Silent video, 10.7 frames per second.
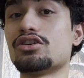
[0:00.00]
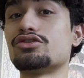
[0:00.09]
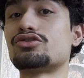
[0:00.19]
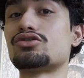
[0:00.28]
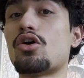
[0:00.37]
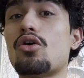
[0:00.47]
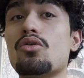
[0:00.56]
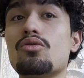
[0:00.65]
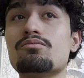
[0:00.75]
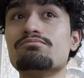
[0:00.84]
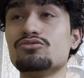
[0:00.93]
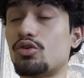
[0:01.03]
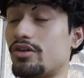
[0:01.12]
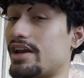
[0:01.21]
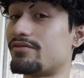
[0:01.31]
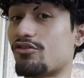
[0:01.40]
So you're
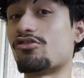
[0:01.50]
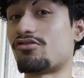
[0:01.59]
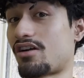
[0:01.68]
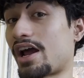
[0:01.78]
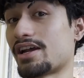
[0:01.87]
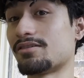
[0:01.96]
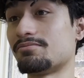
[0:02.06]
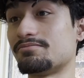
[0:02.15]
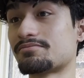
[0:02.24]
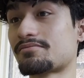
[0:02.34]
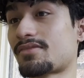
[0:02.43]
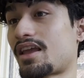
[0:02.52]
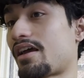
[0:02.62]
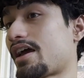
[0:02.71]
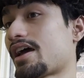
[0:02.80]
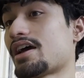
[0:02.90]
in for a ride.
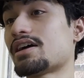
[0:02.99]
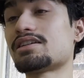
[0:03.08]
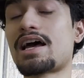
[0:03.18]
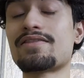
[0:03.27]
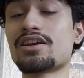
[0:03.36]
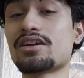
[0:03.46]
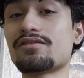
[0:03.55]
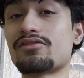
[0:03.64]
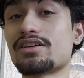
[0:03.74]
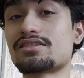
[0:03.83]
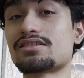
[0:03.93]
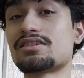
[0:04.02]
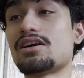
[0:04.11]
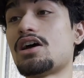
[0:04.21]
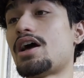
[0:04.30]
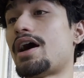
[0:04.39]
And at the end of this,
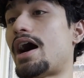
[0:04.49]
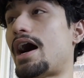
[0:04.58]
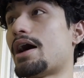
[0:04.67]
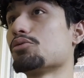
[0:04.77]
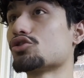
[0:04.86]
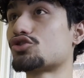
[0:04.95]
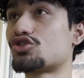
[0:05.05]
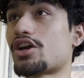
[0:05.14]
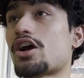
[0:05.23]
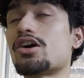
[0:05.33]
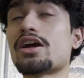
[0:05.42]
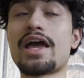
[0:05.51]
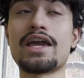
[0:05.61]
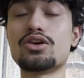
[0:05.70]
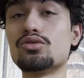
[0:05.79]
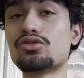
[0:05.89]
I will share
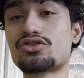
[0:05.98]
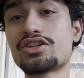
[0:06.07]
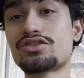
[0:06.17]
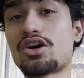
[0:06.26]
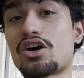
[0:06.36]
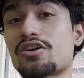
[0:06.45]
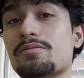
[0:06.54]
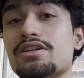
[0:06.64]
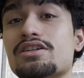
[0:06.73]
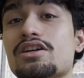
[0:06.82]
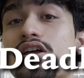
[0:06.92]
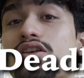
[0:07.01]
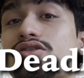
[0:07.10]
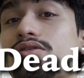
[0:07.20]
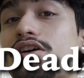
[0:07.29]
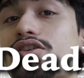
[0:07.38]
a Google Sheets document
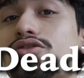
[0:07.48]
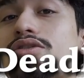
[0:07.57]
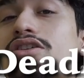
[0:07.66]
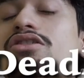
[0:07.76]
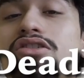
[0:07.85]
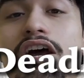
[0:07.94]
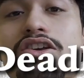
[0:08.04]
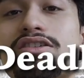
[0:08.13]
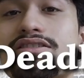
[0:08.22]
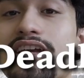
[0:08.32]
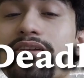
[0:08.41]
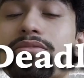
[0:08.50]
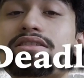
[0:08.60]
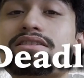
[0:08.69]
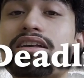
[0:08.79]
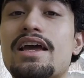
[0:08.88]
so that you can track your
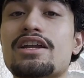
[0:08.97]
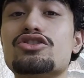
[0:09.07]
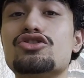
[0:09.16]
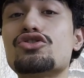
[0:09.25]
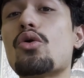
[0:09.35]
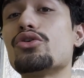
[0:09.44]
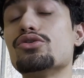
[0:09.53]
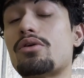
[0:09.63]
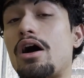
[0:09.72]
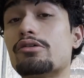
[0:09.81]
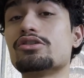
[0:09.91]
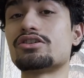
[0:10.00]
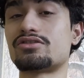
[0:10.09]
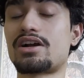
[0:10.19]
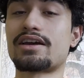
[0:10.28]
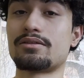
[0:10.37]
assignments and show you how you can
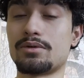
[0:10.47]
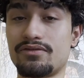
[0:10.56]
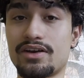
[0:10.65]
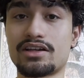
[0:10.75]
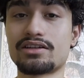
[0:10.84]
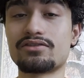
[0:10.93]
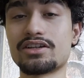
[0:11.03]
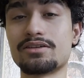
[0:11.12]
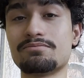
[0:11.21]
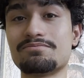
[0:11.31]
track them effectively.